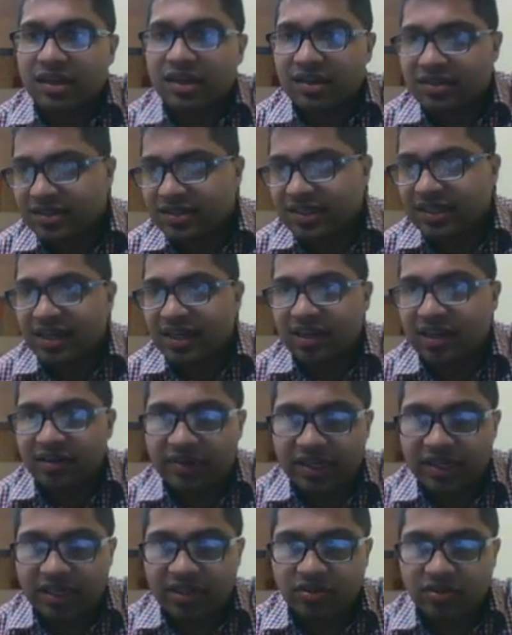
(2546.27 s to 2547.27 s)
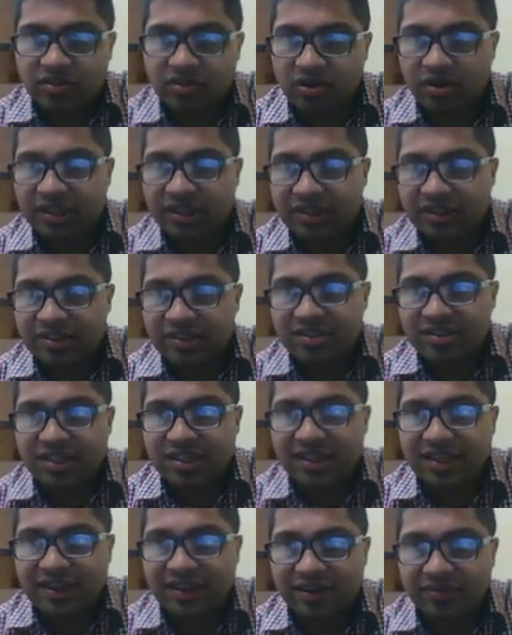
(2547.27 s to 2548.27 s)
currency derivatives or interest
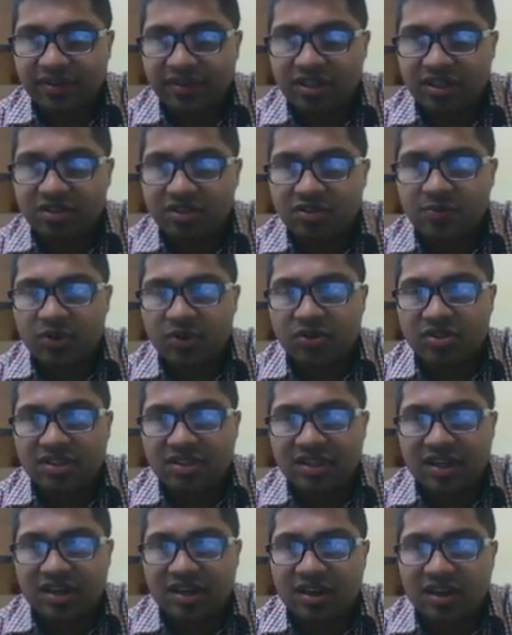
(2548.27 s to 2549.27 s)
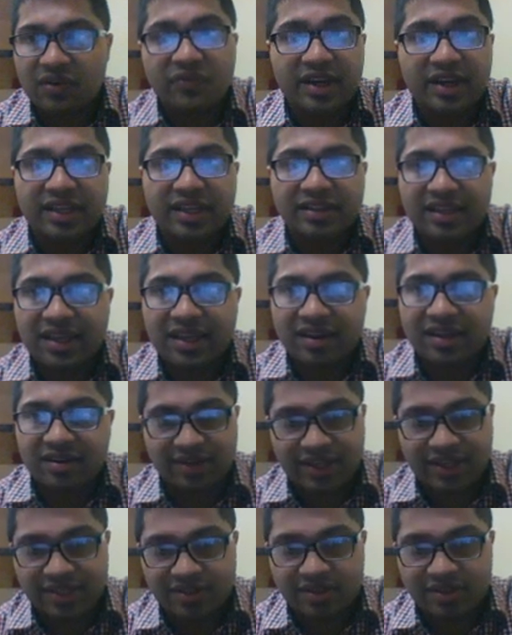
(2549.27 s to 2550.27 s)
rate derivatives because they're covering their
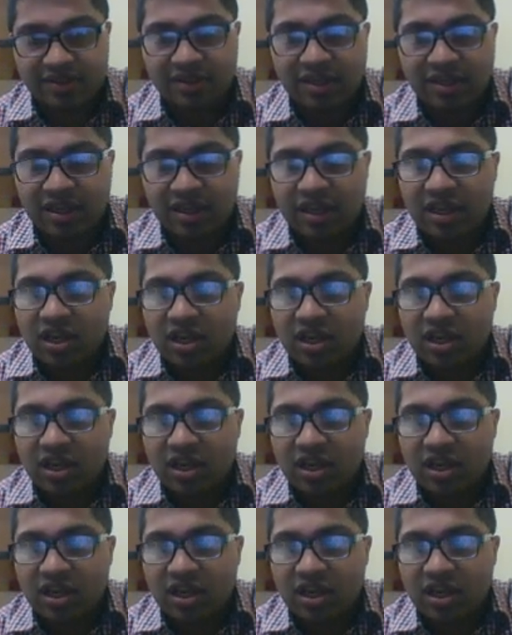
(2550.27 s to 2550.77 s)
risk,